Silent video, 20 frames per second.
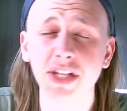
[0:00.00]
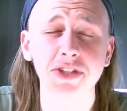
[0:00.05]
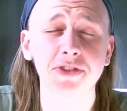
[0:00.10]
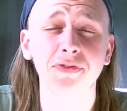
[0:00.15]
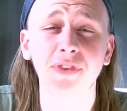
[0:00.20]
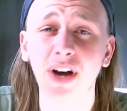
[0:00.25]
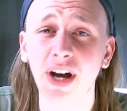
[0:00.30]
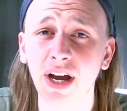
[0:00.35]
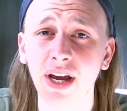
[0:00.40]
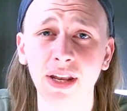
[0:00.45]

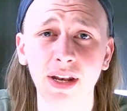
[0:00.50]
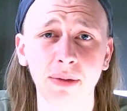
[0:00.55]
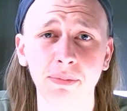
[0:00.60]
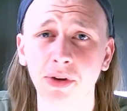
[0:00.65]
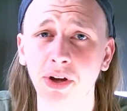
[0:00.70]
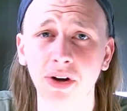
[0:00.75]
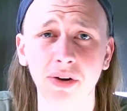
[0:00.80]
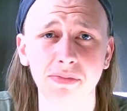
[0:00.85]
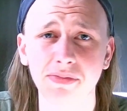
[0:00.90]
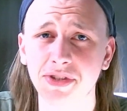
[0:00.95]
fine. I'm
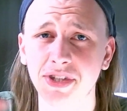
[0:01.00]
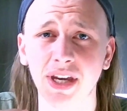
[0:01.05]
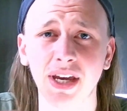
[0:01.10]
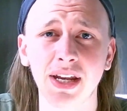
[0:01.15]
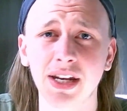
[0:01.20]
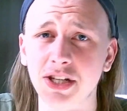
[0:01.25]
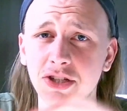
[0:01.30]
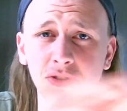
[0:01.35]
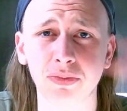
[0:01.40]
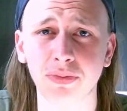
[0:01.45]
not
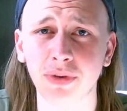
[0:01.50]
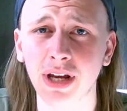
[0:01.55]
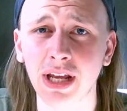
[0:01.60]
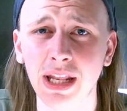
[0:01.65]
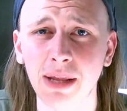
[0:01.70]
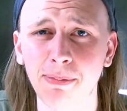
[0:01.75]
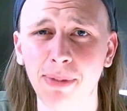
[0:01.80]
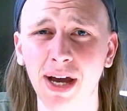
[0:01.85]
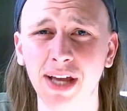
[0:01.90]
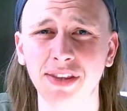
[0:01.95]
saying it's a
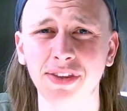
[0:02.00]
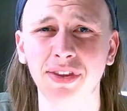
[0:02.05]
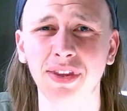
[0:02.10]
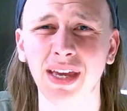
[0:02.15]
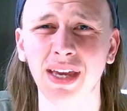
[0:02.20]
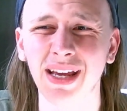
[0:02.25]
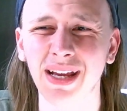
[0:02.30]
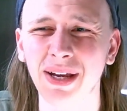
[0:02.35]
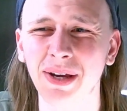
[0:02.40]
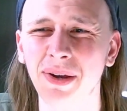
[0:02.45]
really bad
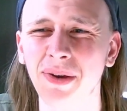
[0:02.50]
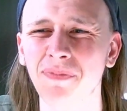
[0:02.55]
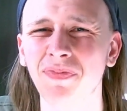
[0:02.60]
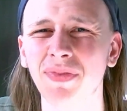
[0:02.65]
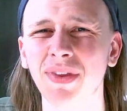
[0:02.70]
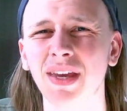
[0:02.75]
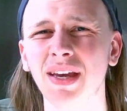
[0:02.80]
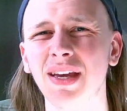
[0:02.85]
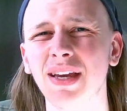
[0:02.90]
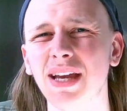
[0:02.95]
thing.
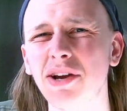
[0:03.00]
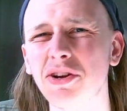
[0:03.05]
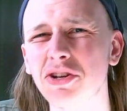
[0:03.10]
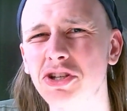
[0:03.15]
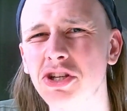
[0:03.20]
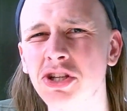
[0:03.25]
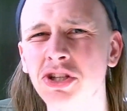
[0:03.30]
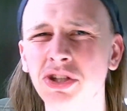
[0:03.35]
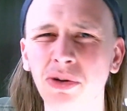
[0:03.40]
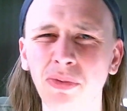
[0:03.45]
It was
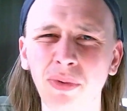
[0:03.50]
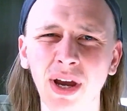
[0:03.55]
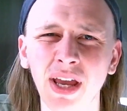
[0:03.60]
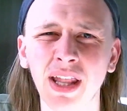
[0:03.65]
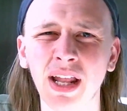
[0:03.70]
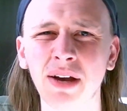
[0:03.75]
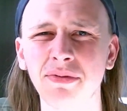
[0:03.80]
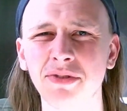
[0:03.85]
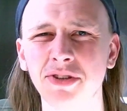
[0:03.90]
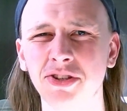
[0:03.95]
just the way
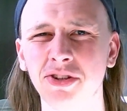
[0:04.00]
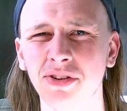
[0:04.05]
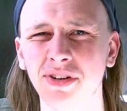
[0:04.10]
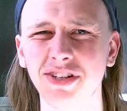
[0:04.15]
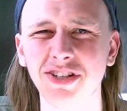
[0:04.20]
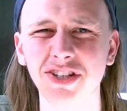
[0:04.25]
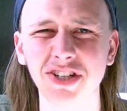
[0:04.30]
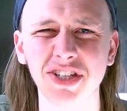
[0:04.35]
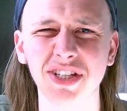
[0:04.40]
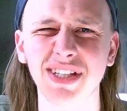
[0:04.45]
that it was done. It
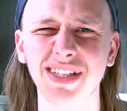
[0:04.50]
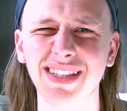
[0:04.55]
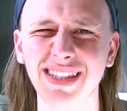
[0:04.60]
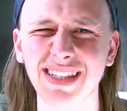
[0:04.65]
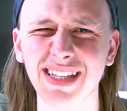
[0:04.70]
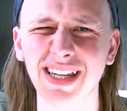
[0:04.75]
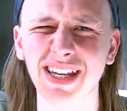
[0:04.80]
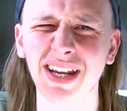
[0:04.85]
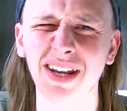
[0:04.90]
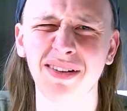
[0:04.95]
just
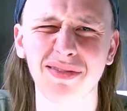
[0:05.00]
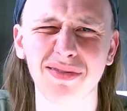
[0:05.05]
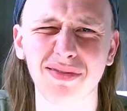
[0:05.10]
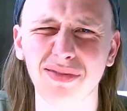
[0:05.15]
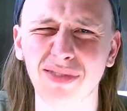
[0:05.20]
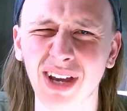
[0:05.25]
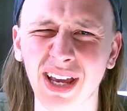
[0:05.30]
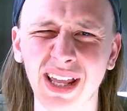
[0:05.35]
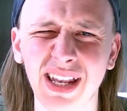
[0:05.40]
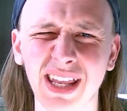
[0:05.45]
didn't
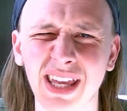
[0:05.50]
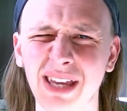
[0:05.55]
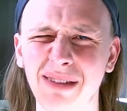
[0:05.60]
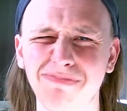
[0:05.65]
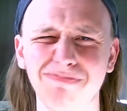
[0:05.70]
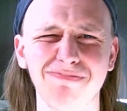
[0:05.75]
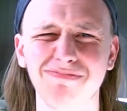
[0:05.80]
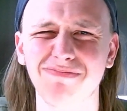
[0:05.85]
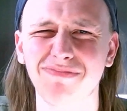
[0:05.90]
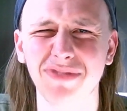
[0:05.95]
really
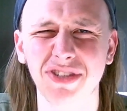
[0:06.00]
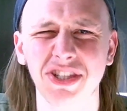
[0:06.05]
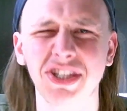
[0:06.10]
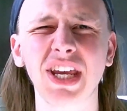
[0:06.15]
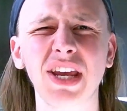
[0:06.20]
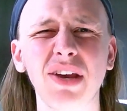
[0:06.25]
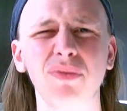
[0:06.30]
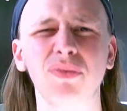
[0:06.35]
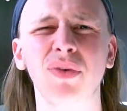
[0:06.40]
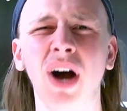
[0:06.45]

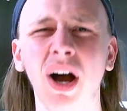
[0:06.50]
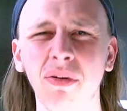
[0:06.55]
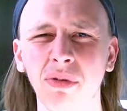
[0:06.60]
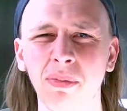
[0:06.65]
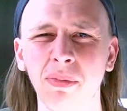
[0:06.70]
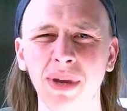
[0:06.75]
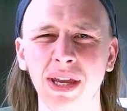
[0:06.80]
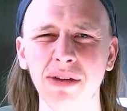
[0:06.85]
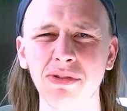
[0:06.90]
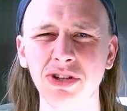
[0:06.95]
sit right with
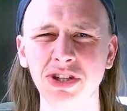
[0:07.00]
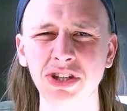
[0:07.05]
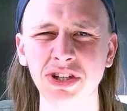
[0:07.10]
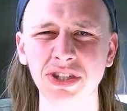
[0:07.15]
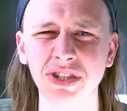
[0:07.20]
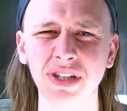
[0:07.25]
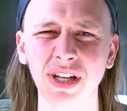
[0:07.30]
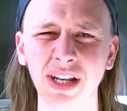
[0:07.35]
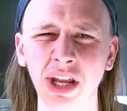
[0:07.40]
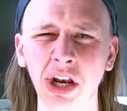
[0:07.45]
me. It was
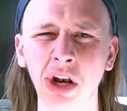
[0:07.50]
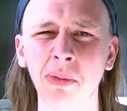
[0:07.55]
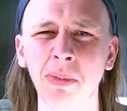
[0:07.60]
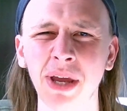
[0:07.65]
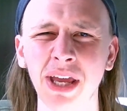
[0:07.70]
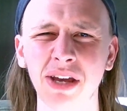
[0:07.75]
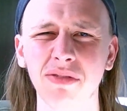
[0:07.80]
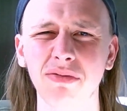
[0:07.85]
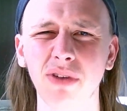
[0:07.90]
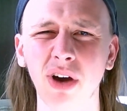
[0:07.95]
just a little
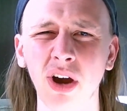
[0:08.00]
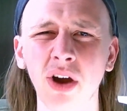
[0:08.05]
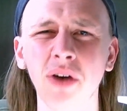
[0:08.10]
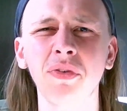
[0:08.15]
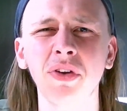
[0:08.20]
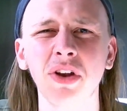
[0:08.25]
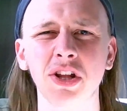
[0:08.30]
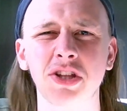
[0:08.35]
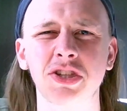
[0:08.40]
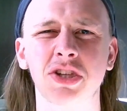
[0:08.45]
bit
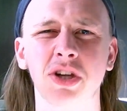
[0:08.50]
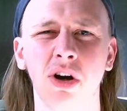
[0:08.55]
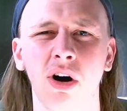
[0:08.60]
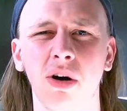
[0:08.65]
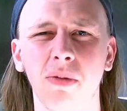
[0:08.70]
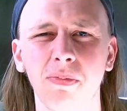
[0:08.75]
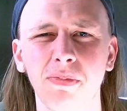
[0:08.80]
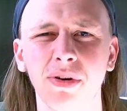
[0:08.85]
over the top.